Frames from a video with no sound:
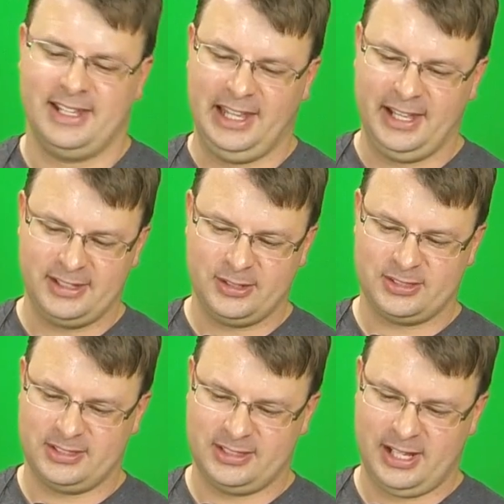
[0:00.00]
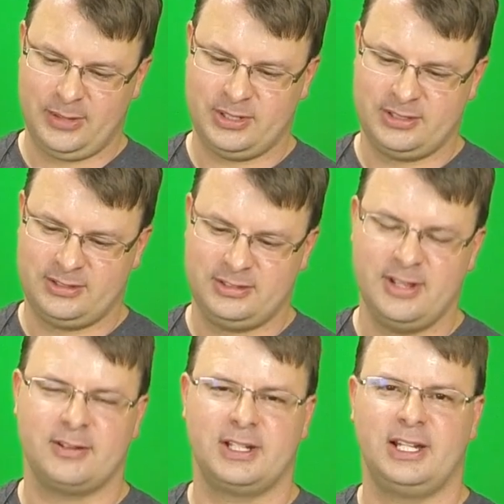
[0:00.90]
and I would
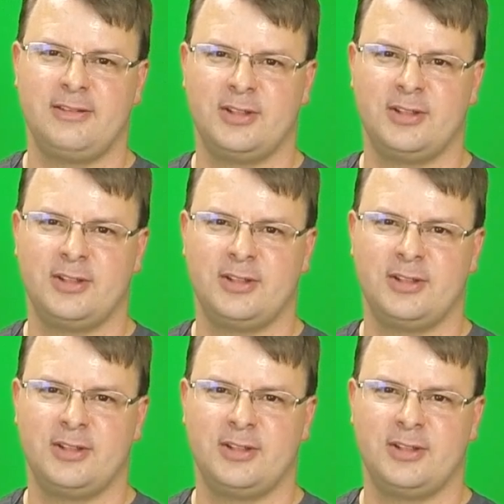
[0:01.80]
definitely leave